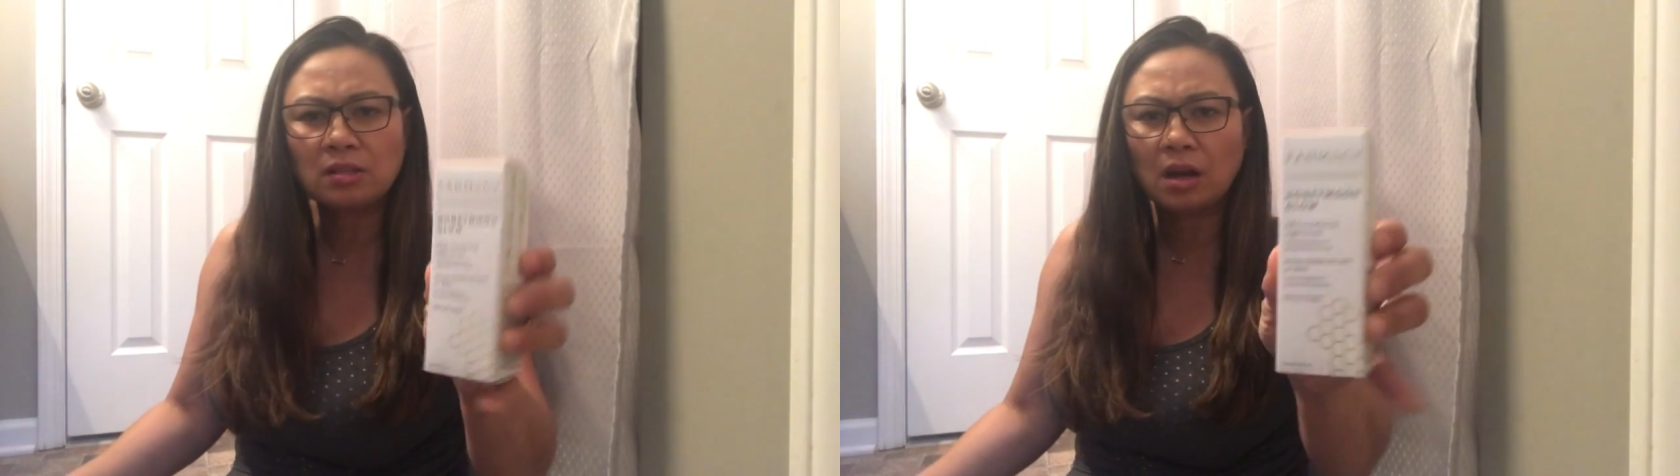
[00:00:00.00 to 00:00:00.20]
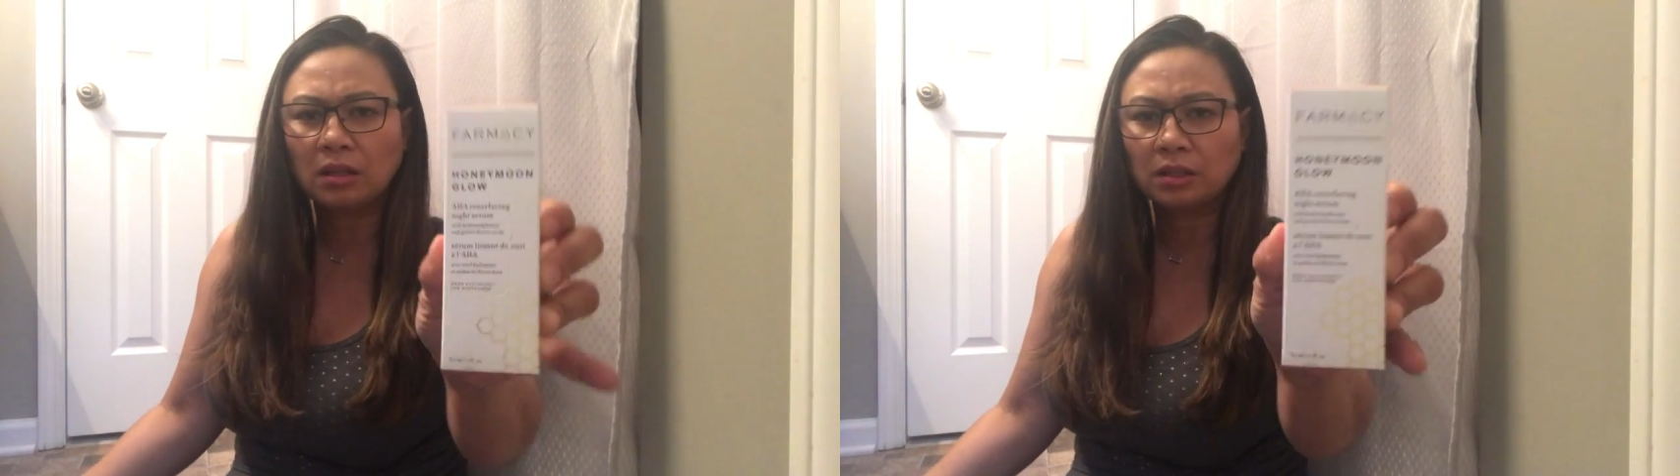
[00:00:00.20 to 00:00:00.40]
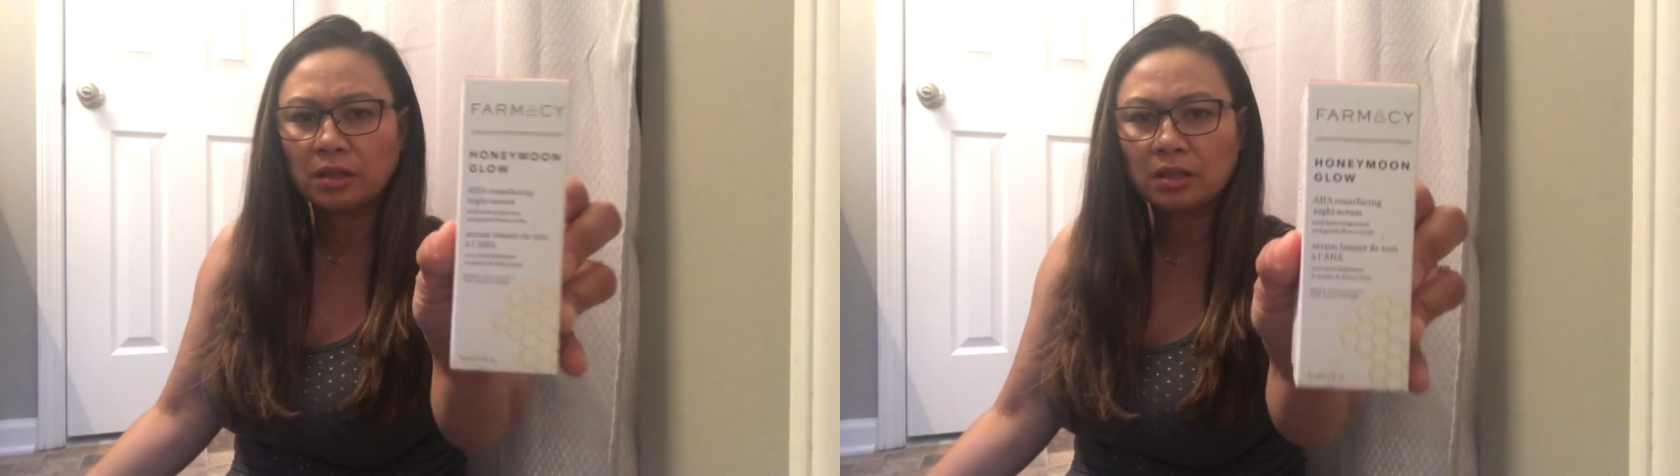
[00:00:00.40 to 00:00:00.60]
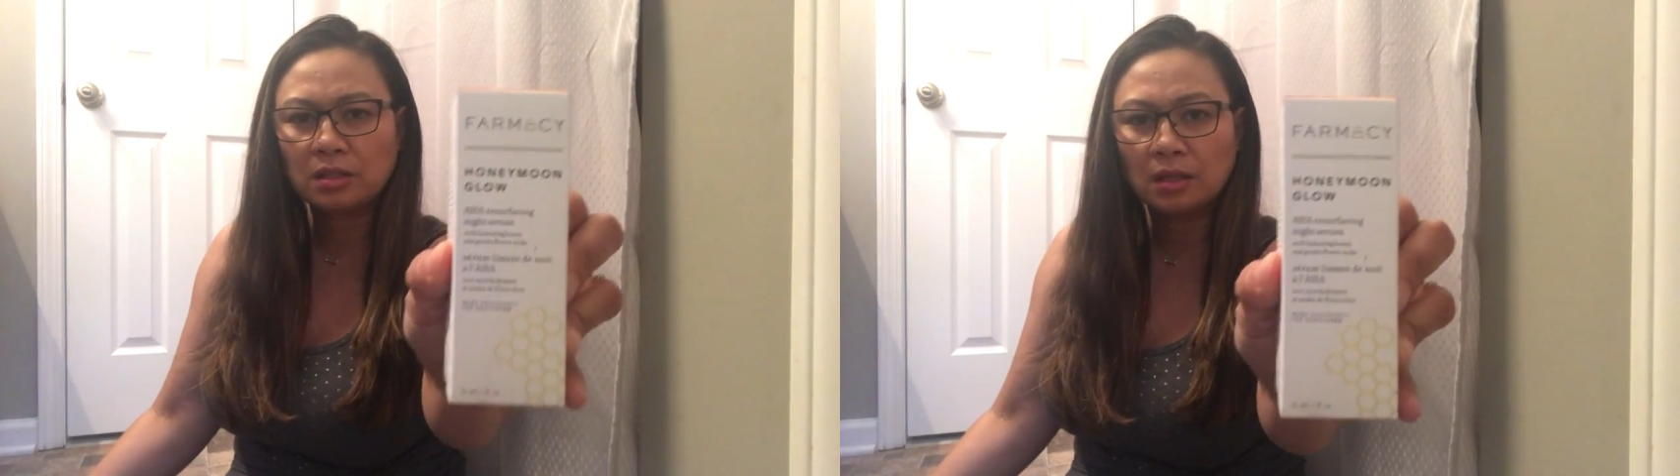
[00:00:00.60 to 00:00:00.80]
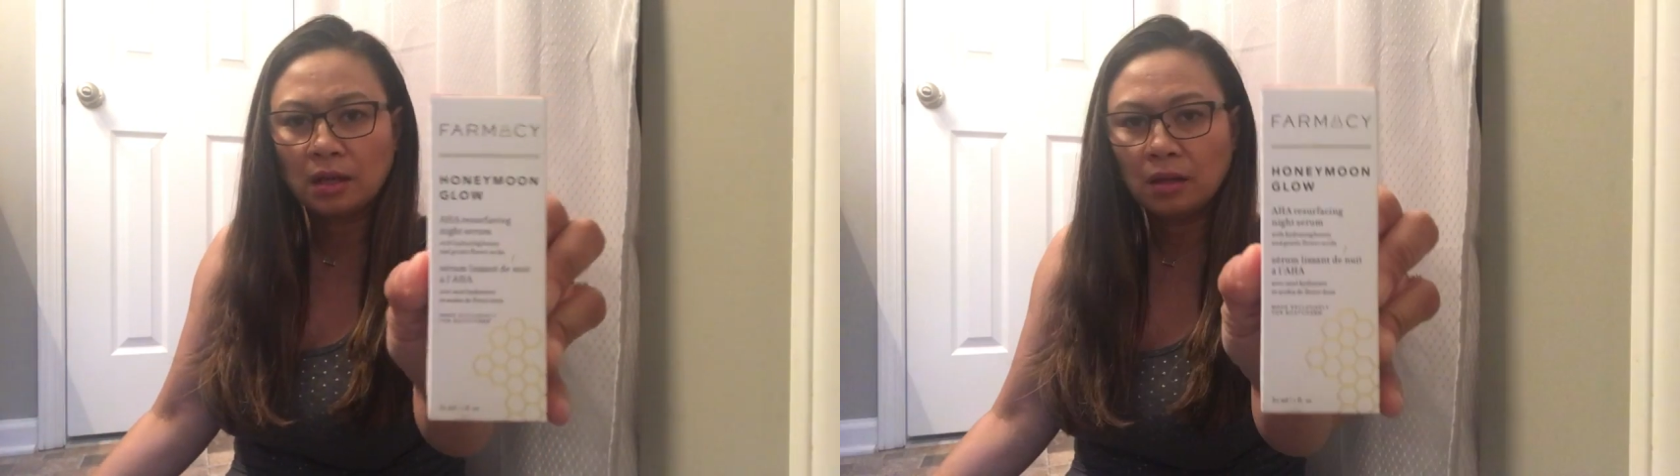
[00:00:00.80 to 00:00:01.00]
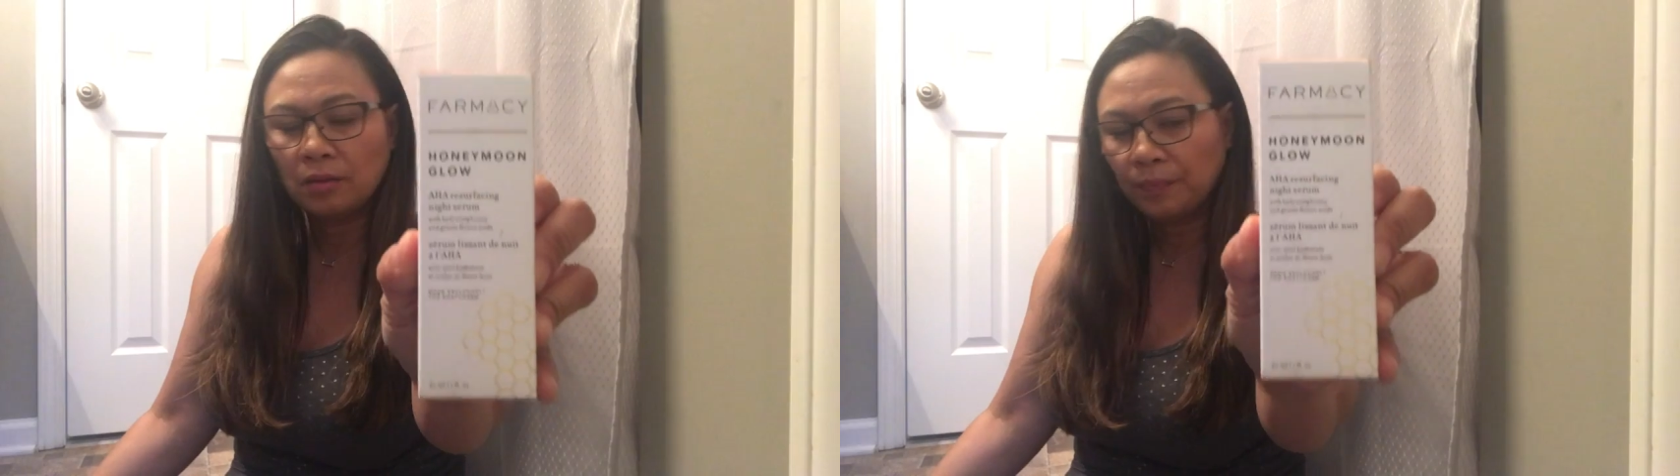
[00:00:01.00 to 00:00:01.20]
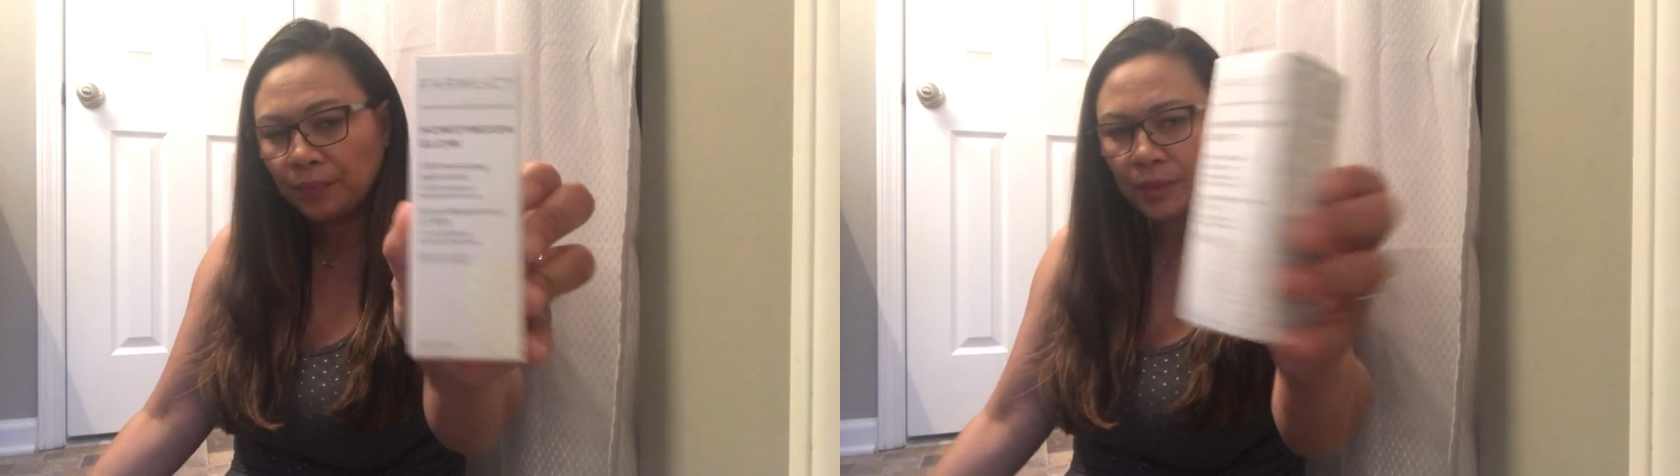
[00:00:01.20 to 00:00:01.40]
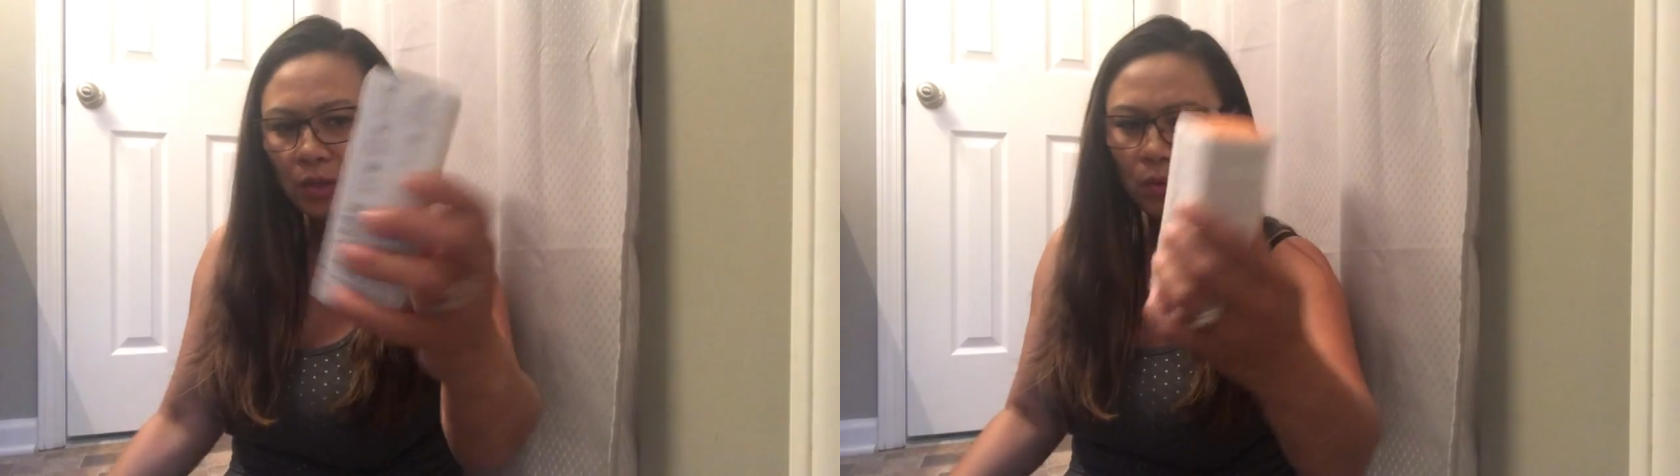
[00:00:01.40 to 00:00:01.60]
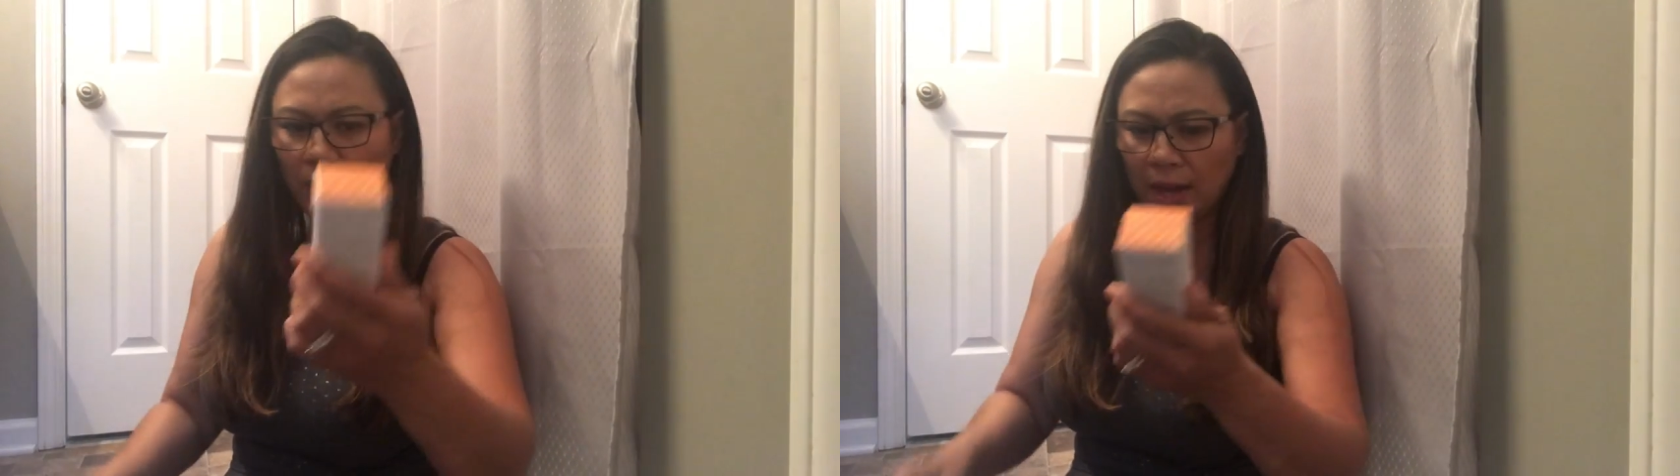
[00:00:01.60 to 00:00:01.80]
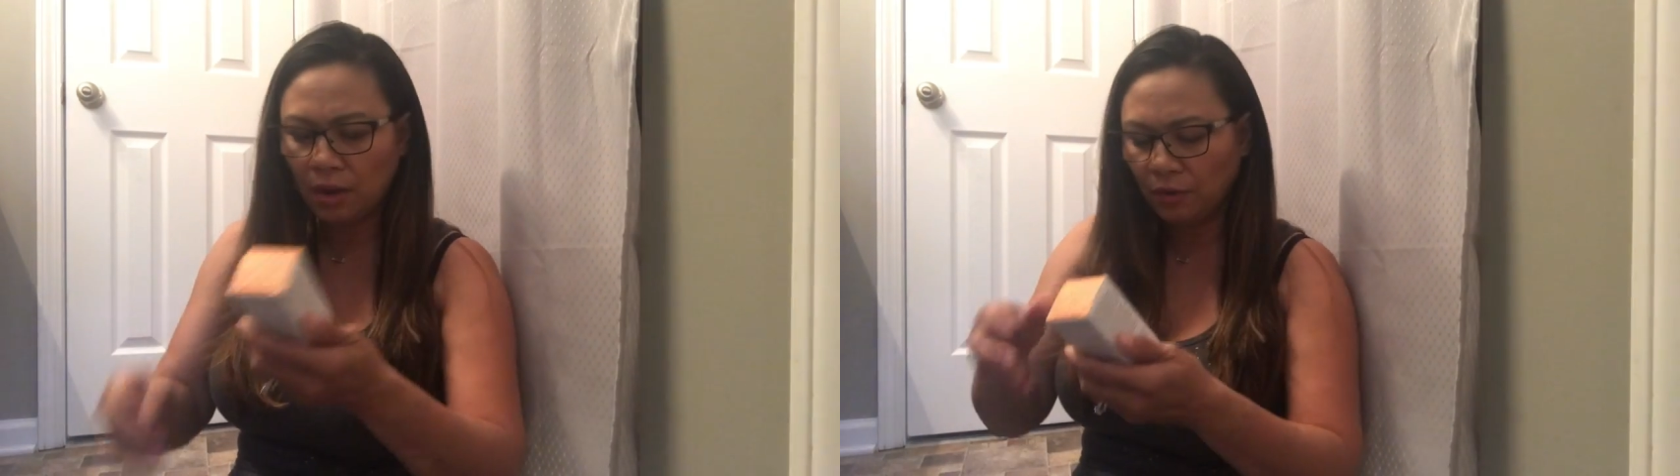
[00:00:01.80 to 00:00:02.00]

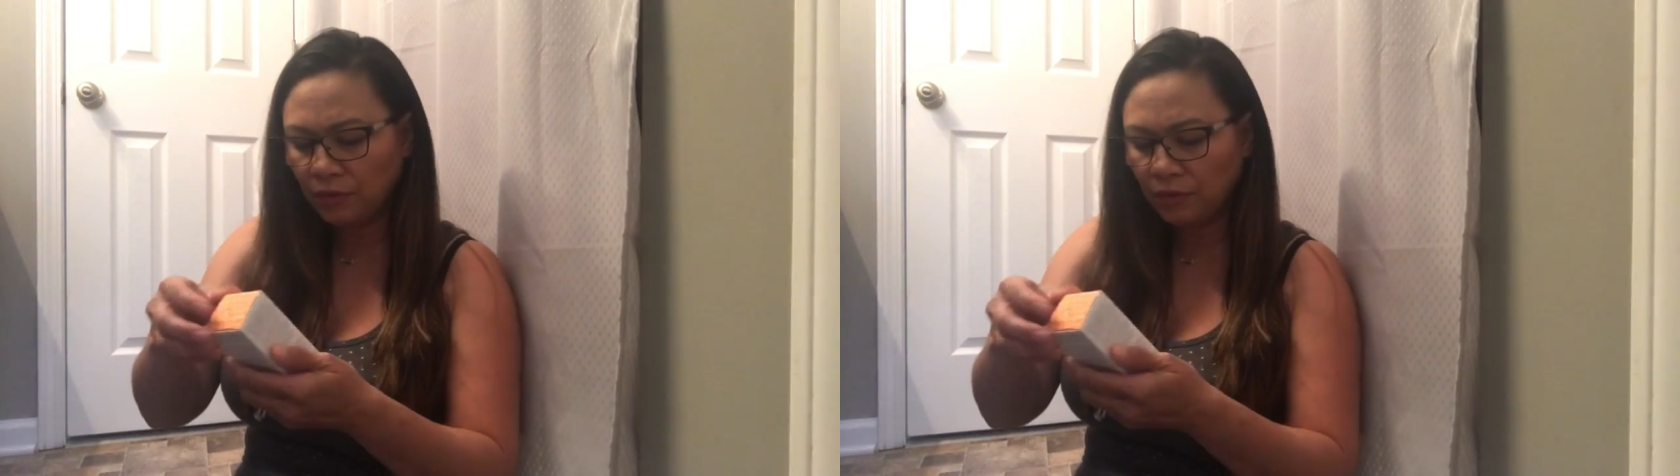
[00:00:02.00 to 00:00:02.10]
Wow,